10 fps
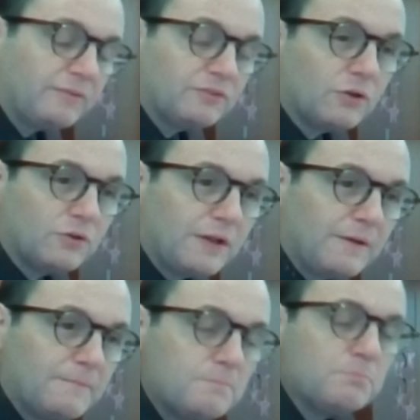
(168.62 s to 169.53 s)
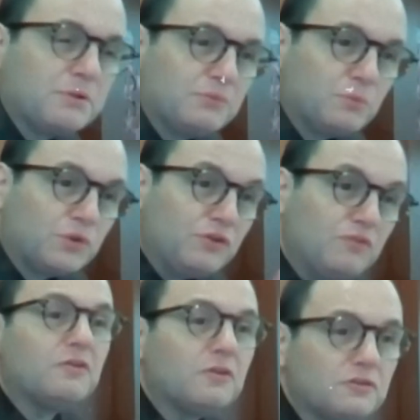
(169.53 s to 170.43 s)
so now, but when you
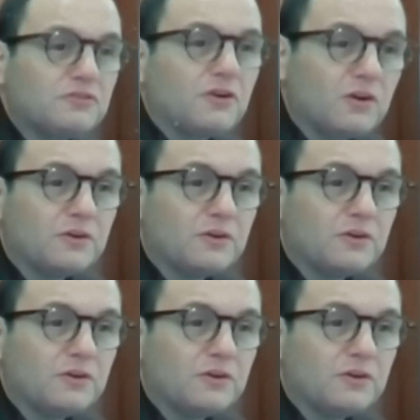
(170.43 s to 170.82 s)
first started,